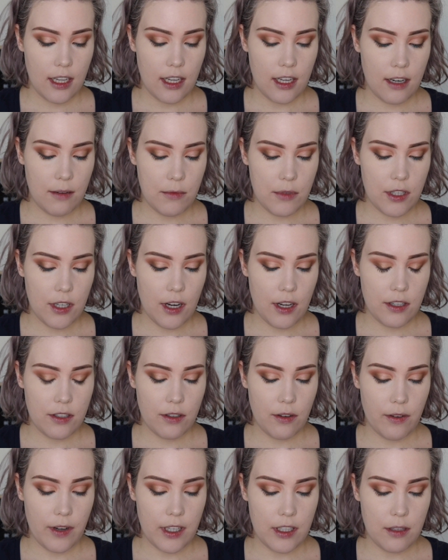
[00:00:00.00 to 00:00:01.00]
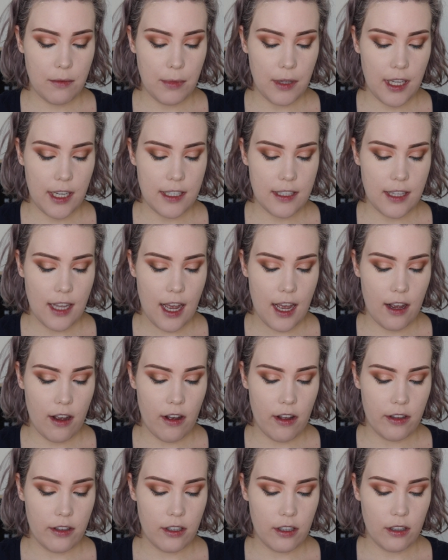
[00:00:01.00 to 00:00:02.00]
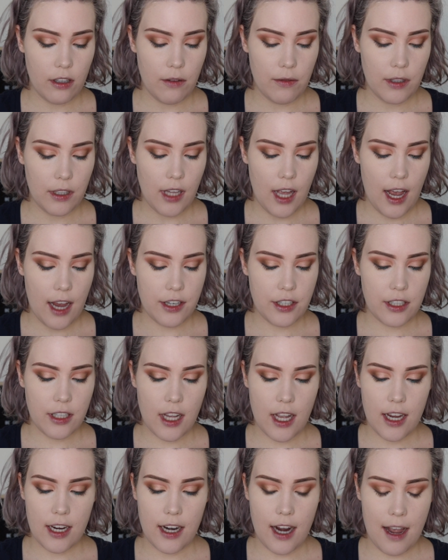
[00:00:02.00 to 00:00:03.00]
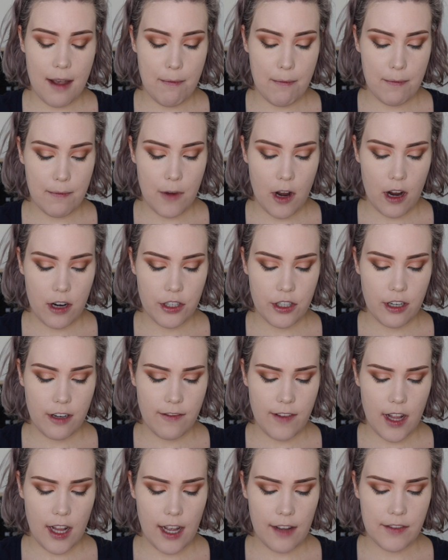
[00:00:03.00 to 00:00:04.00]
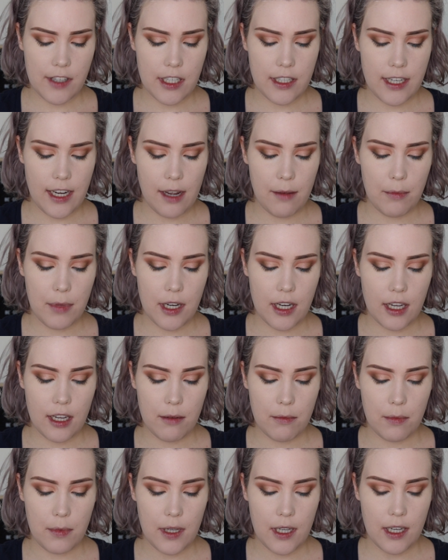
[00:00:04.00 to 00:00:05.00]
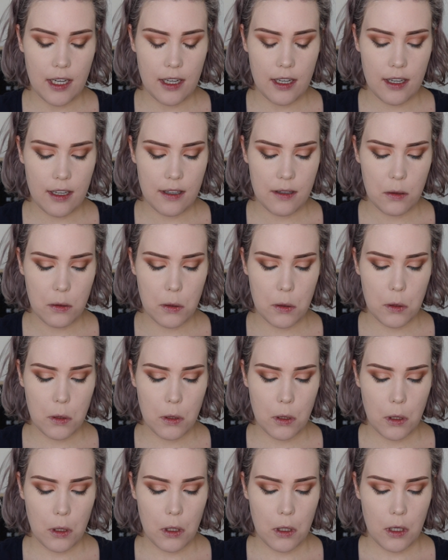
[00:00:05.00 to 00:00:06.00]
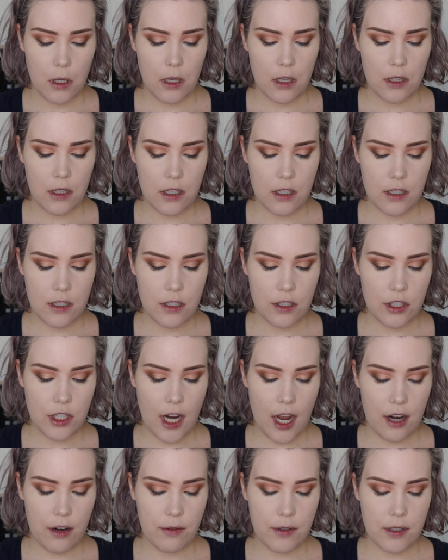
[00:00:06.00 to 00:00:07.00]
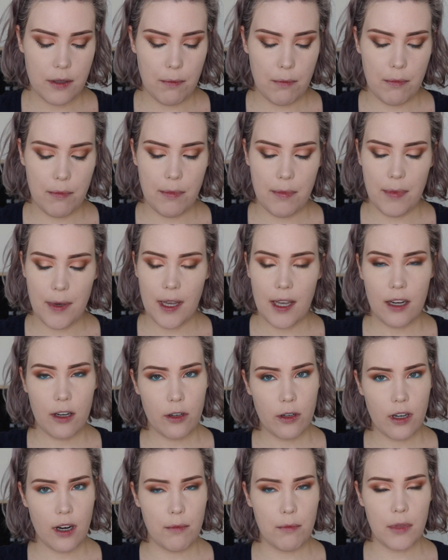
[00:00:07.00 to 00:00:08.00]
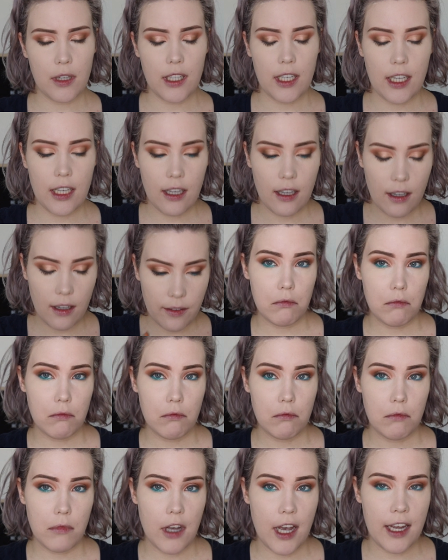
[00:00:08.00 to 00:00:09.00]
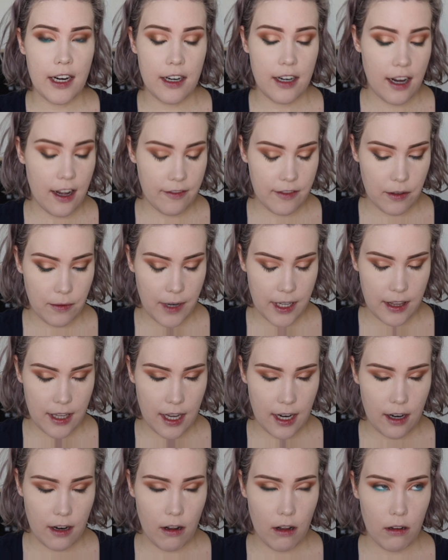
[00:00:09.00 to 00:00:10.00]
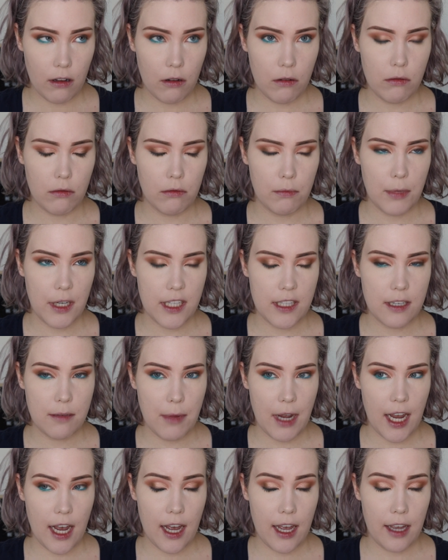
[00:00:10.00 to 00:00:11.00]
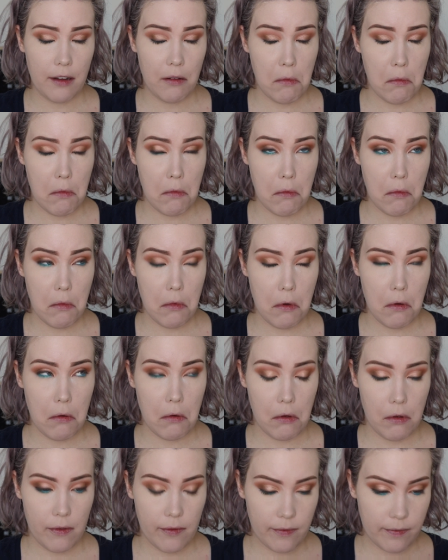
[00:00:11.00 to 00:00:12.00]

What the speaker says: And I'm just going to place that on the lower lash line. I'm not sure if I'll have to dampen it because this shadow is a bit crumbly. I didn't have to wet that at all. Oh, but it's in my eye. Oh.